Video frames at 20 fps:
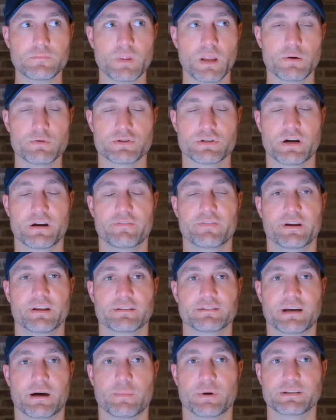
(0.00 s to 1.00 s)
I was trying to figure
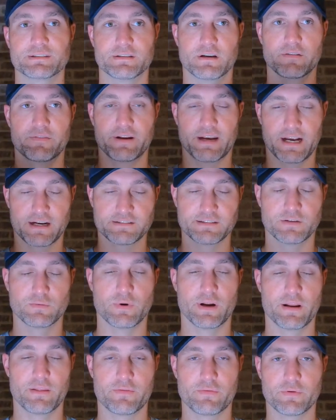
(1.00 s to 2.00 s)
this out myself and actually
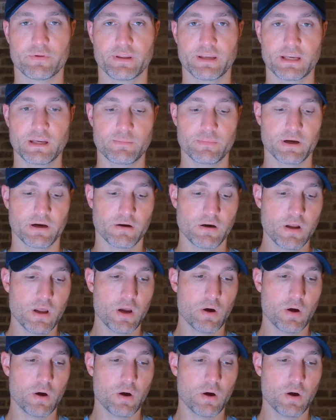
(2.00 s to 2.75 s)
read it through the email.